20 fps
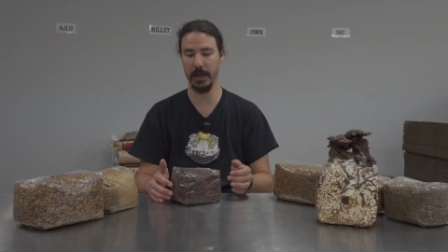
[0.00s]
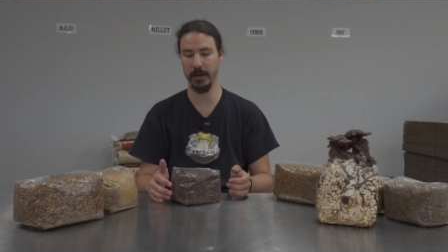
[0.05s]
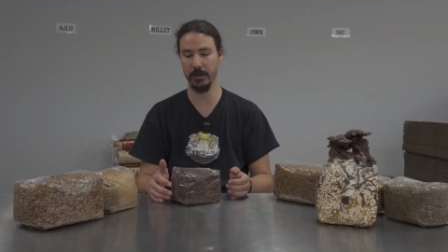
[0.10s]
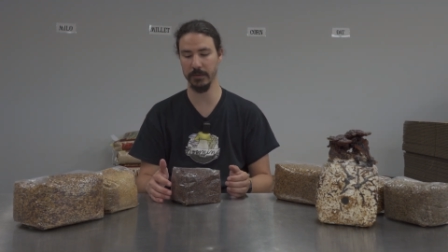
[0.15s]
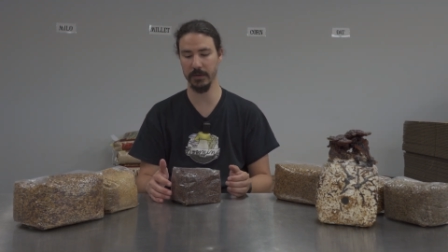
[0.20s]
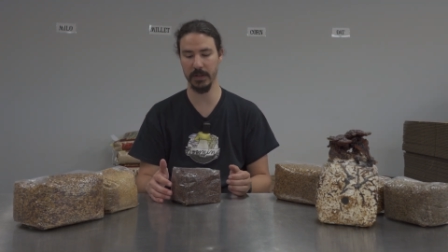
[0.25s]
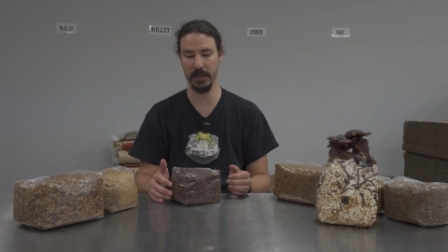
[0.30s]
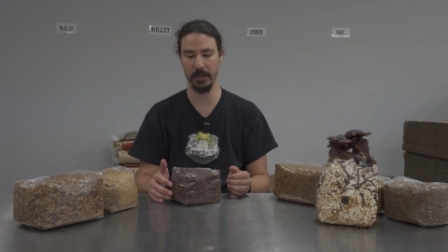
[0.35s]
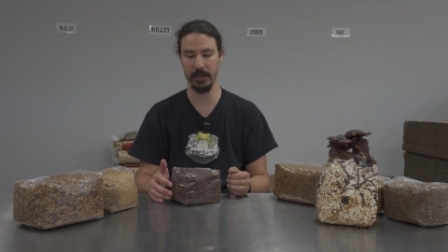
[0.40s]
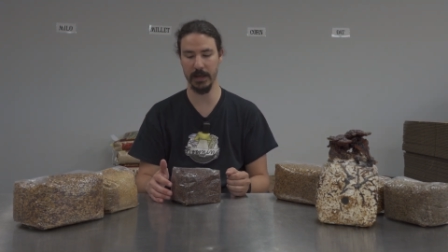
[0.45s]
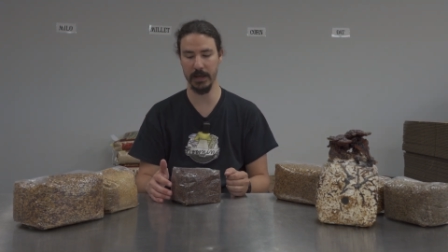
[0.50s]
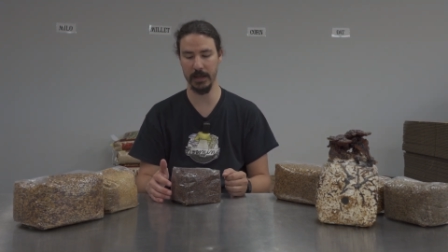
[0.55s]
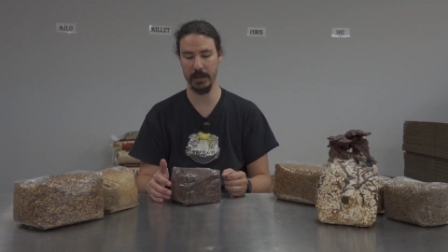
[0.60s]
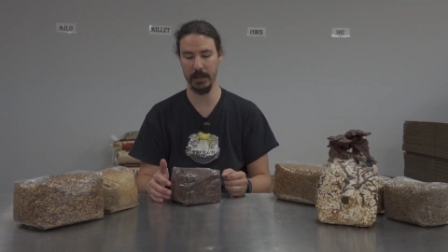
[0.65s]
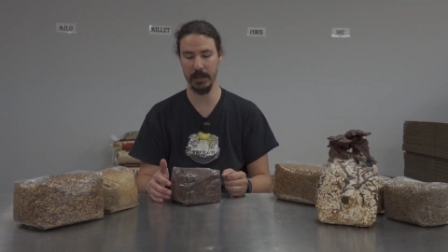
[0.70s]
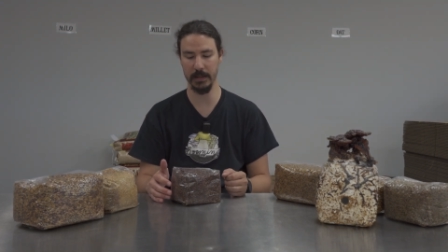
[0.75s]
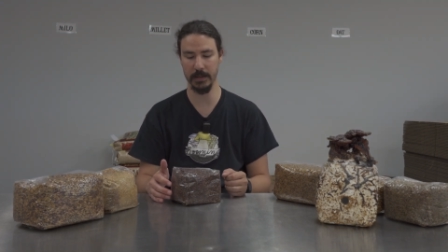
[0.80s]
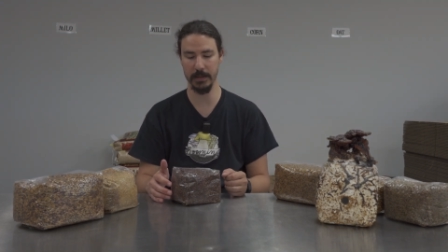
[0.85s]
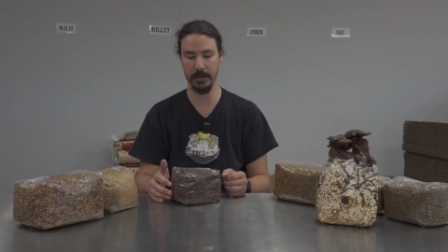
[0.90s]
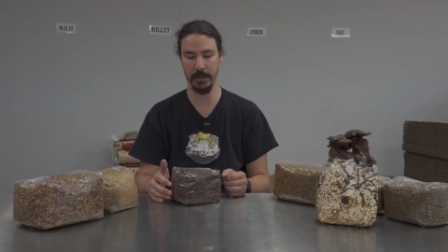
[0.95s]
I don't think that
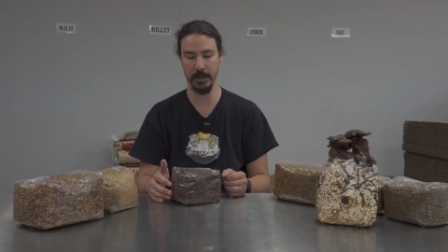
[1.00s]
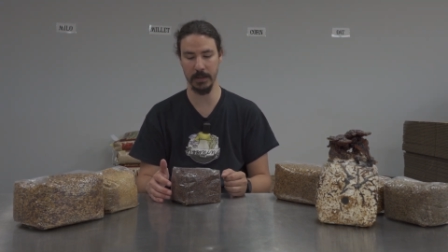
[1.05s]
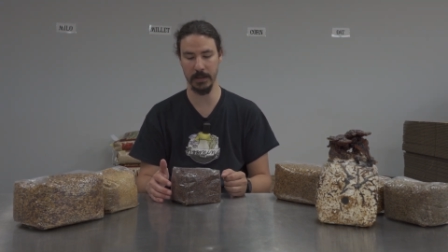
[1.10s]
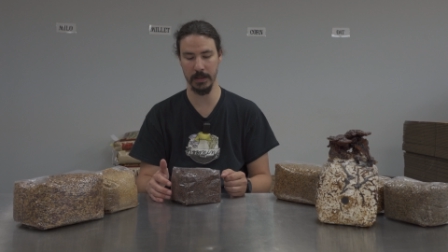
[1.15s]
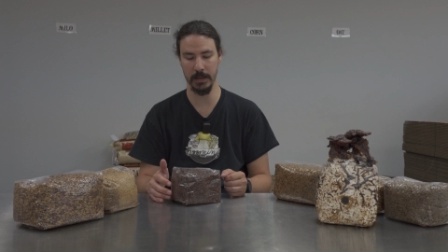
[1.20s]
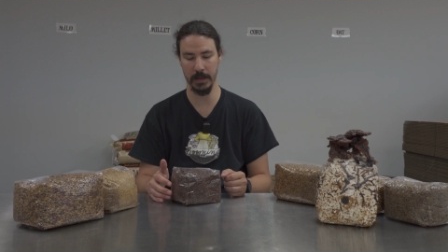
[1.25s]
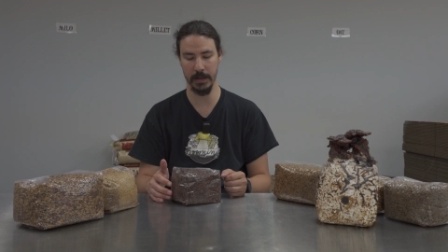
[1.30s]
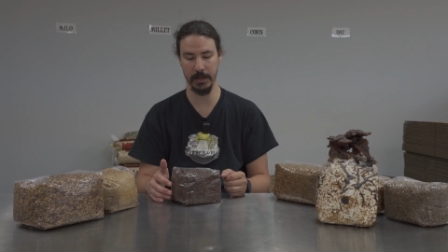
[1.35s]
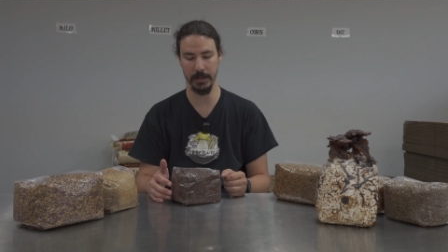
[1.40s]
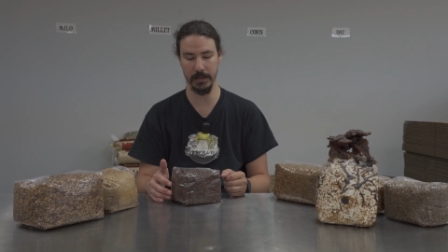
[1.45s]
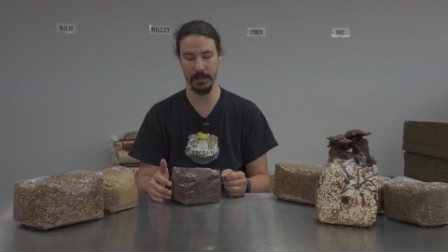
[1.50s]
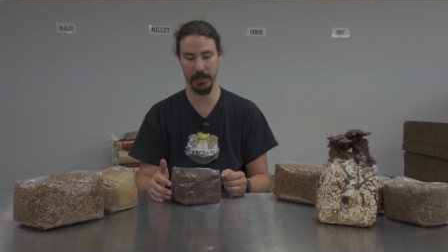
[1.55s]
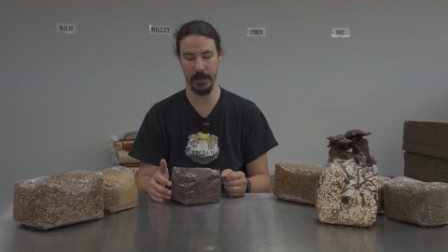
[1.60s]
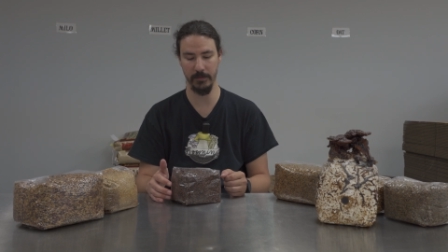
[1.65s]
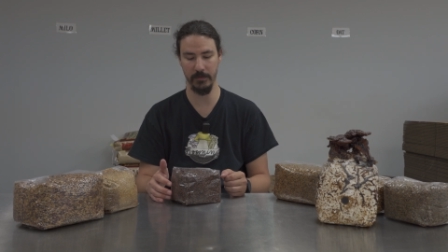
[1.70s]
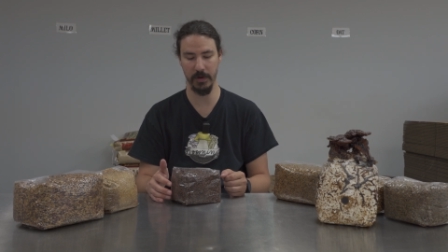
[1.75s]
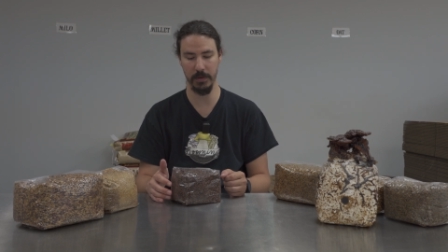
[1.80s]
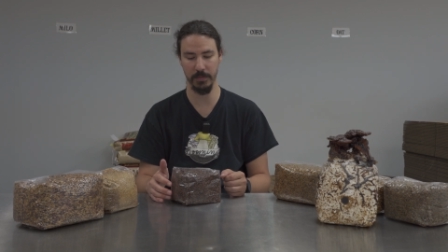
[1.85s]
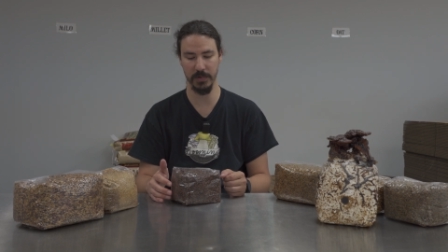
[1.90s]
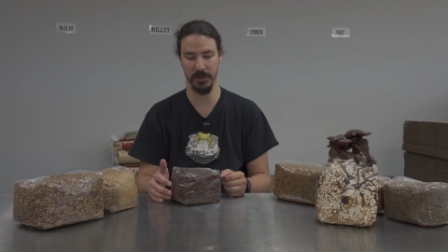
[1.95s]
it hits the
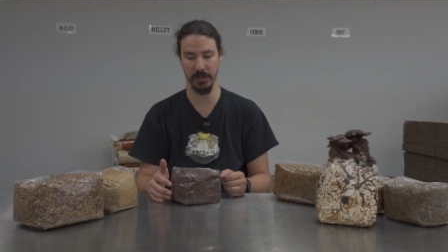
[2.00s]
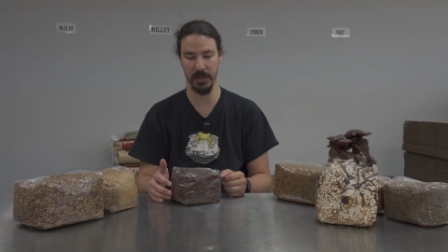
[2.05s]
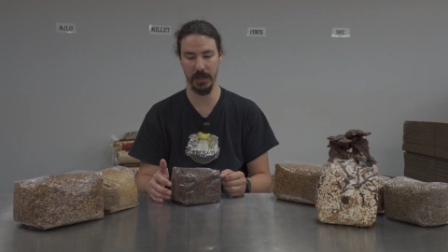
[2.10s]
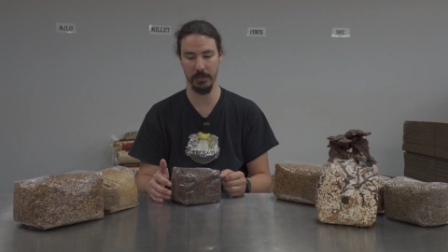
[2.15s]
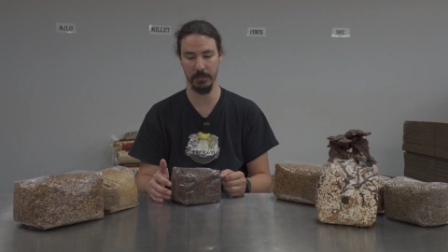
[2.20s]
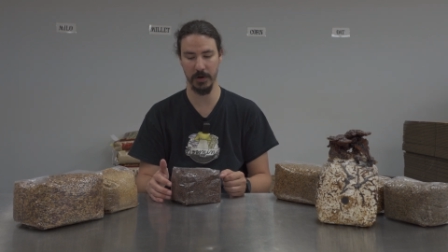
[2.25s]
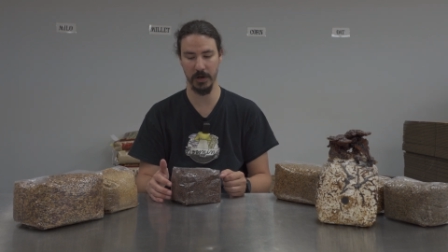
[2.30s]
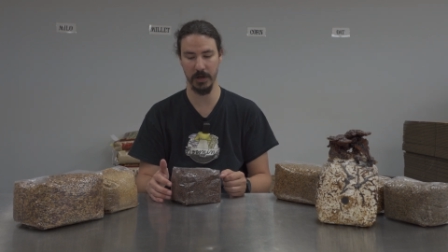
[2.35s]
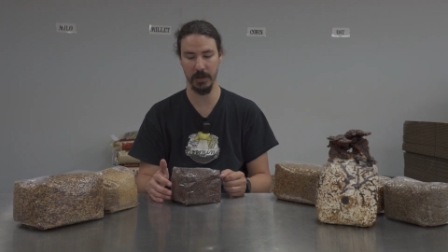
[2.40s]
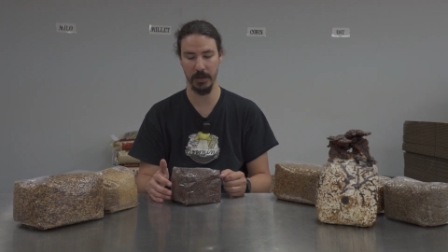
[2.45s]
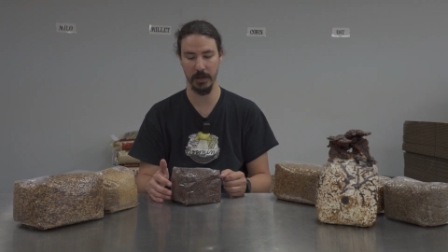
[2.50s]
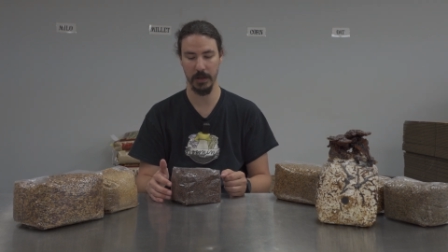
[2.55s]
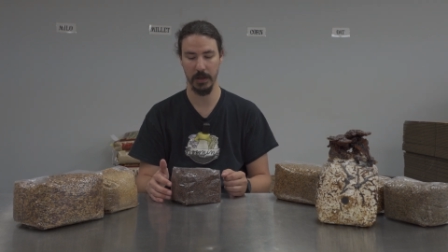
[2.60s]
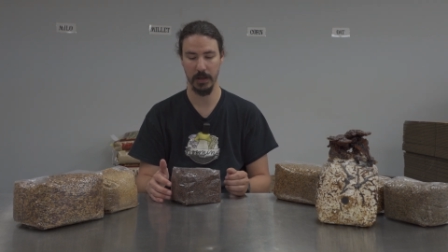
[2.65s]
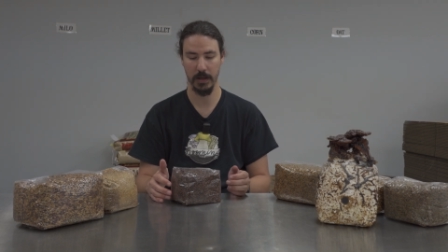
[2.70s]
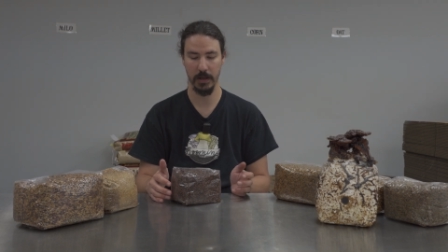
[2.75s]
70% uh, mark.